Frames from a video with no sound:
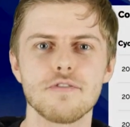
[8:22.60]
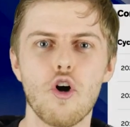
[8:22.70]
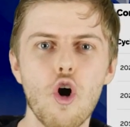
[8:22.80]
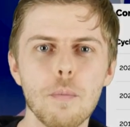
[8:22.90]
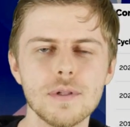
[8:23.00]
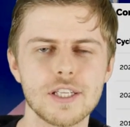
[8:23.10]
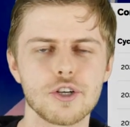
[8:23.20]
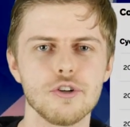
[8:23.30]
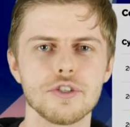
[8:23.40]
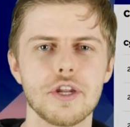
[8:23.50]
of all
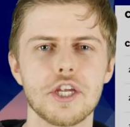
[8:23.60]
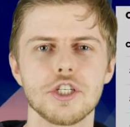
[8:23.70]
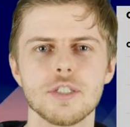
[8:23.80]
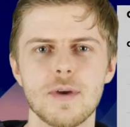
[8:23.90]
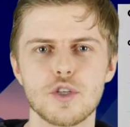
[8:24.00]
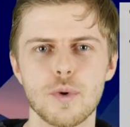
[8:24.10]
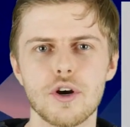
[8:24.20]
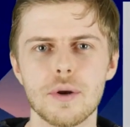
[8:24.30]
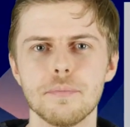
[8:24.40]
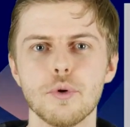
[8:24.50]
political donations by
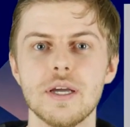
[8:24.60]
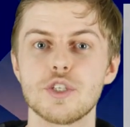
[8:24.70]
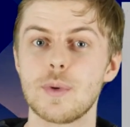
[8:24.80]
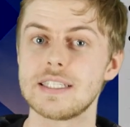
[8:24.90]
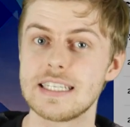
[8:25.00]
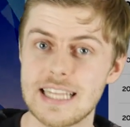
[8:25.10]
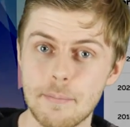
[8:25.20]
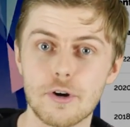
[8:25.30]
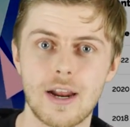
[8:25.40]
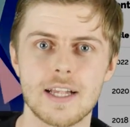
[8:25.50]
Twitter employees went to
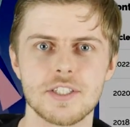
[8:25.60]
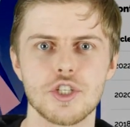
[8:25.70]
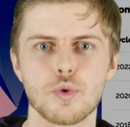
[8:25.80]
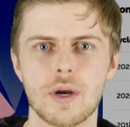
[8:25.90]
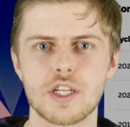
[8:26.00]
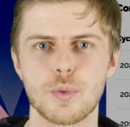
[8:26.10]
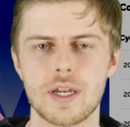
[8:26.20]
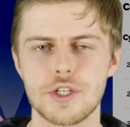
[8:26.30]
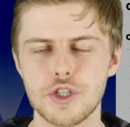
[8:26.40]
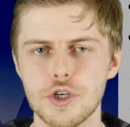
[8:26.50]
Democrats in
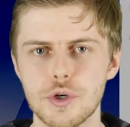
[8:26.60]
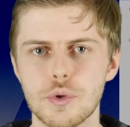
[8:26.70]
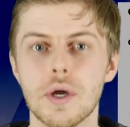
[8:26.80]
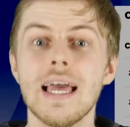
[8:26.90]
2022.